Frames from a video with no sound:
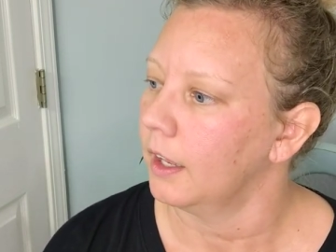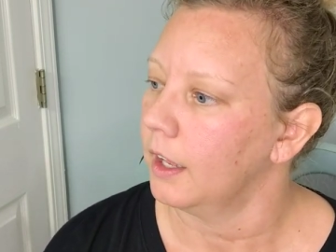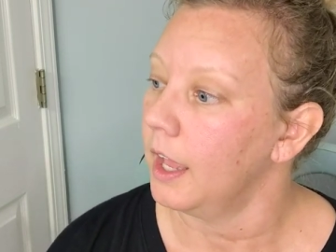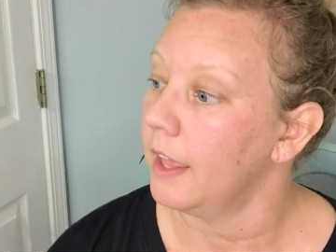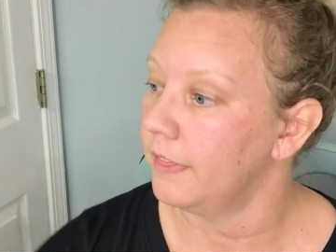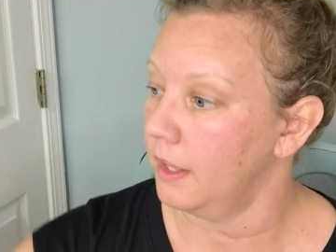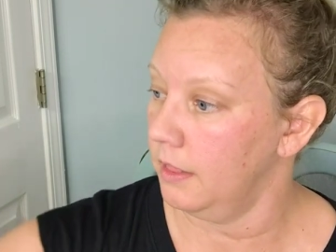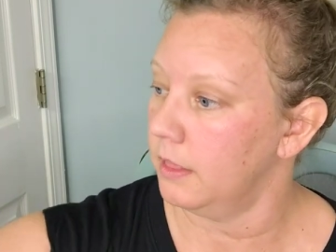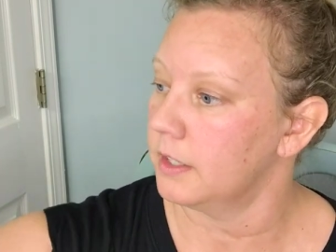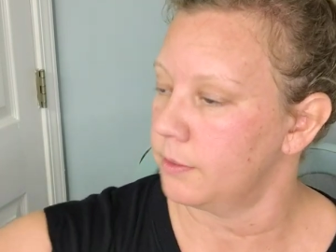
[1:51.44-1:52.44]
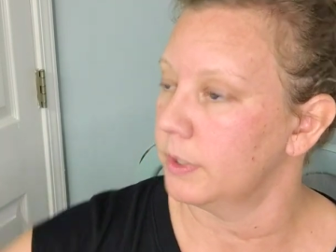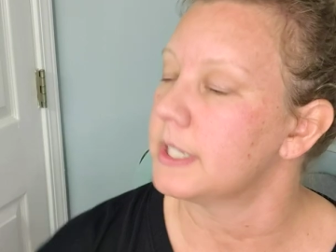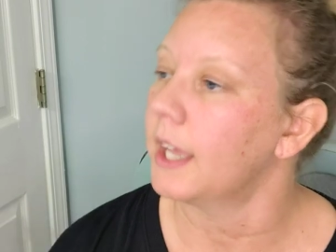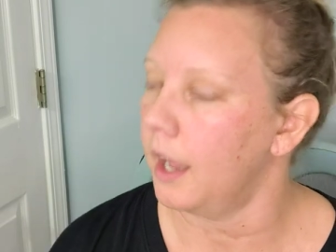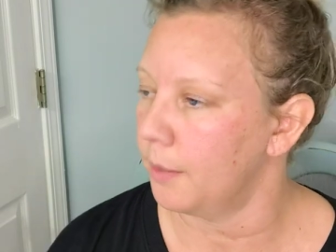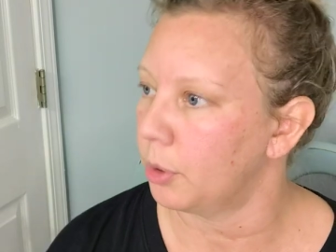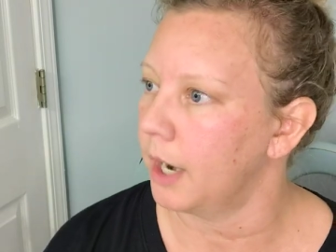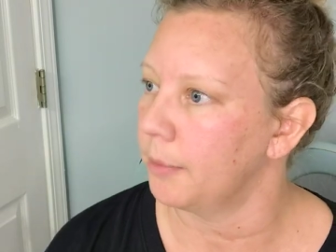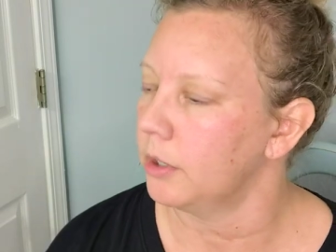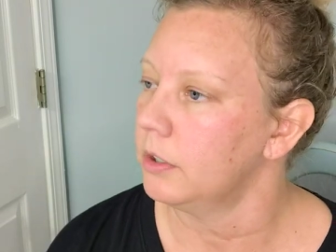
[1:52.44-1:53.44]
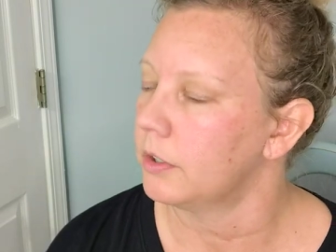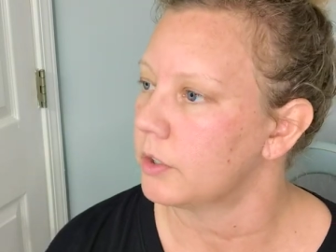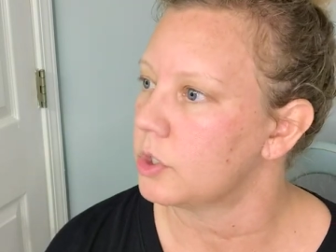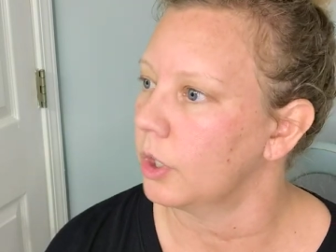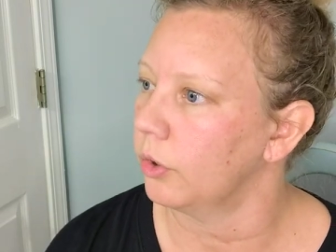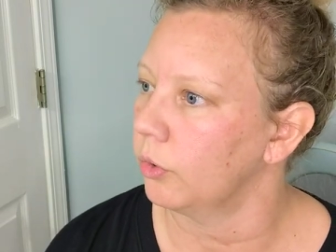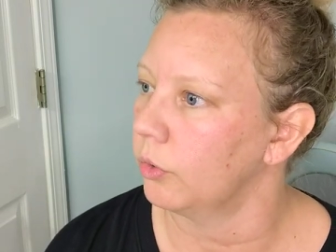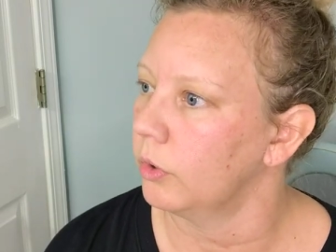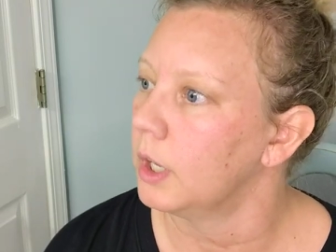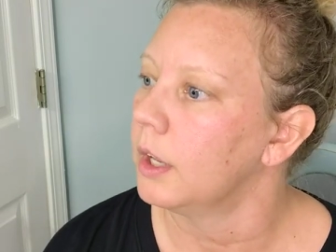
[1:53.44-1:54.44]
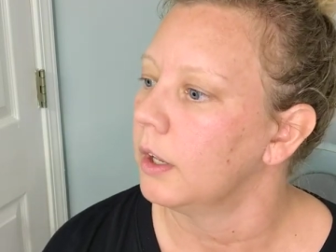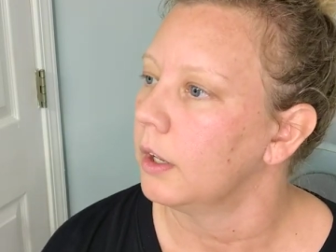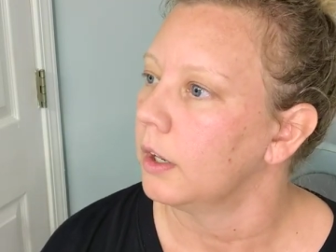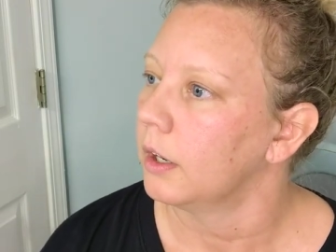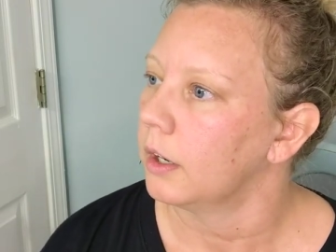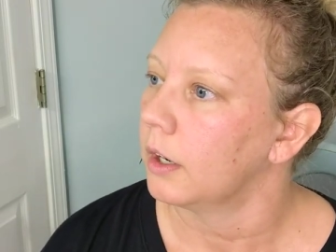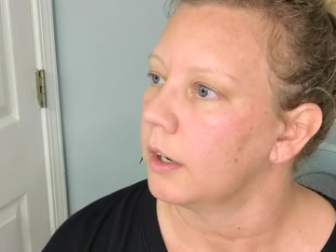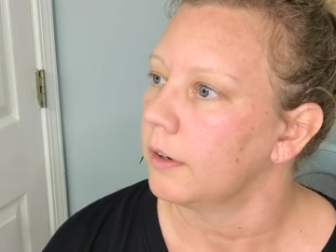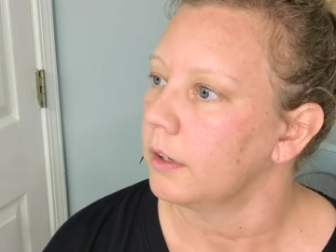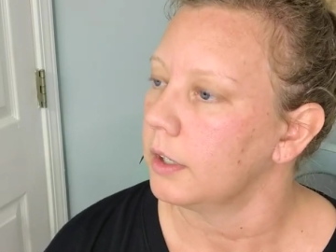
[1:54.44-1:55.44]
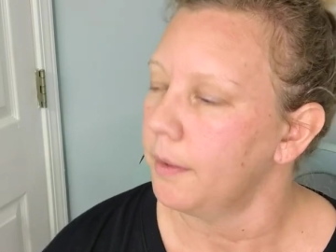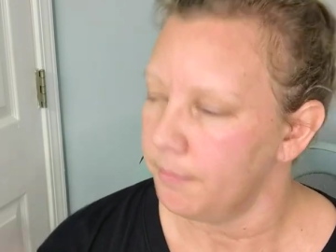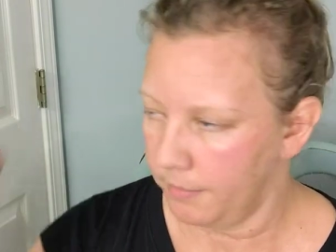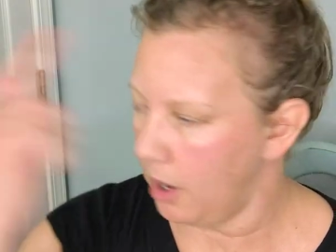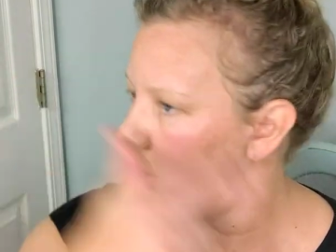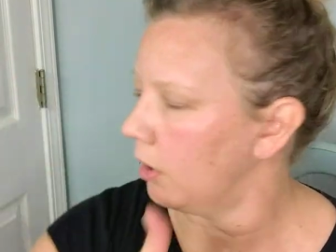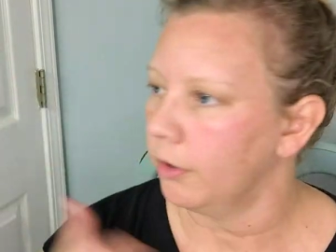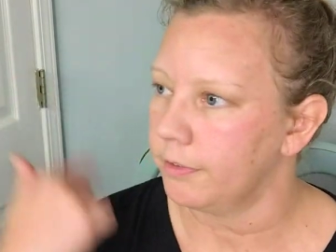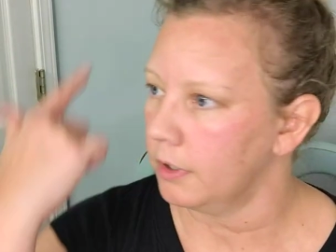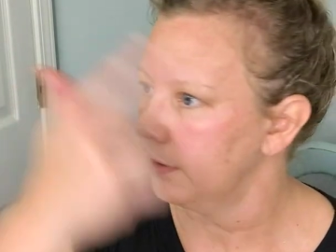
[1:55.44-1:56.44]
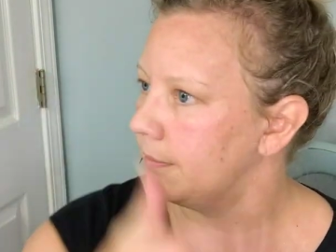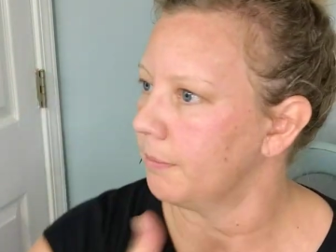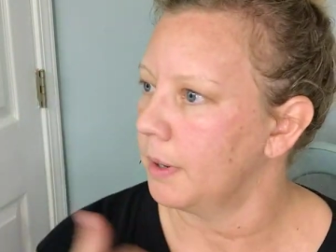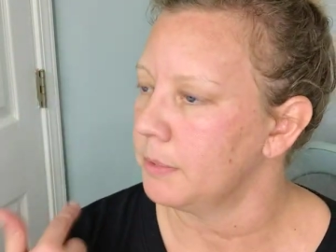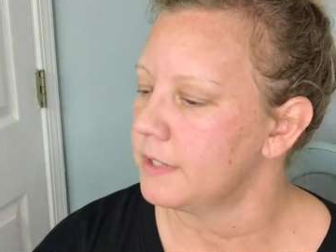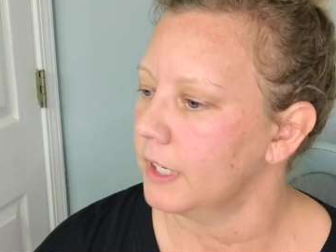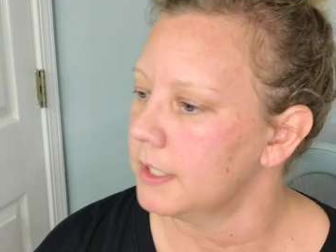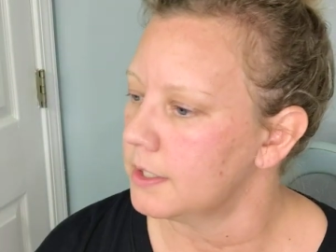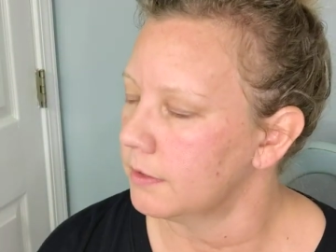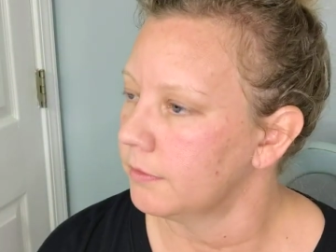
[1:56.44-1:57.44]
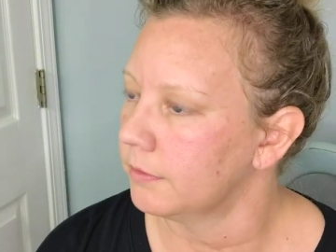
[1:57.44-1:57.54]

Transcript: And then this one's the eye primer. So, yep, all over Mama's face.